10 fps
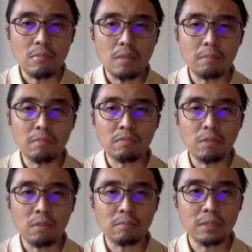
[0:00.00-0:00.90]

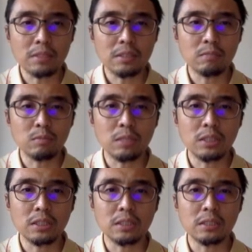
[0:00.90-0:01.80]
perform the
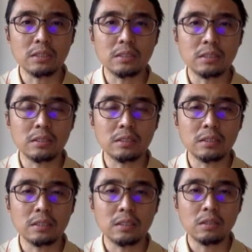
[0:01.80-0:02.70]
simulations
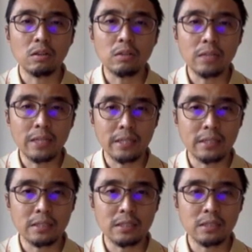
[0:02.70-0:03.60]

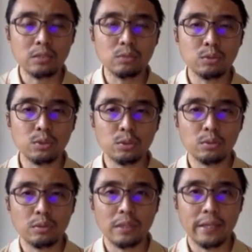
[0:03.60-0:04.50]
online just to
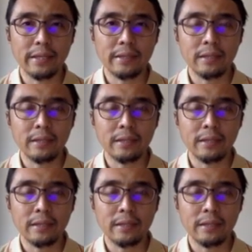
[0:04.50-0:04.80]
show that